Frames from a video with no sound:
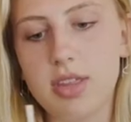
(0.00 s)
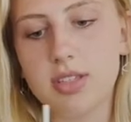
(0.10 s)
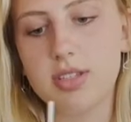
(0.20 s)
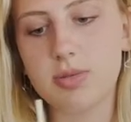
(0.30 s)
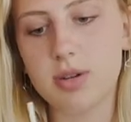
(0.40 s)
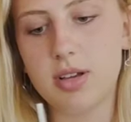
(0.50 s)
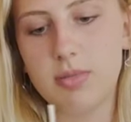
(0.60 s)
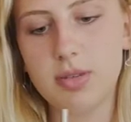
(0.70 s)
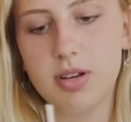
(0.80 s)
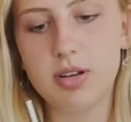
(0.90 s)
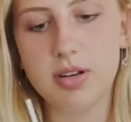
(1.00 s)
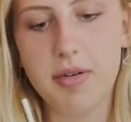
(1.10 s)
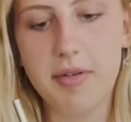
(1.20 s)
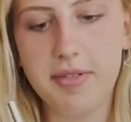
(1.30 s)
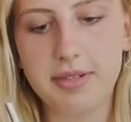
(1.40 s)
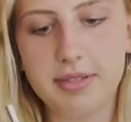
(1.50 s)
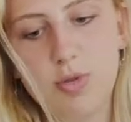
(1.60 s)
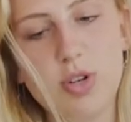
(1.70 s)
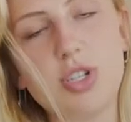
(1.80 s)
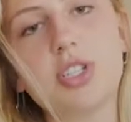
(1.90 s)
this is working better.
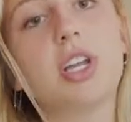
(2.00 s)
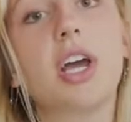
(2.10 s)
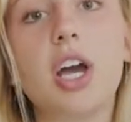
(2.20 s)
We're just gonna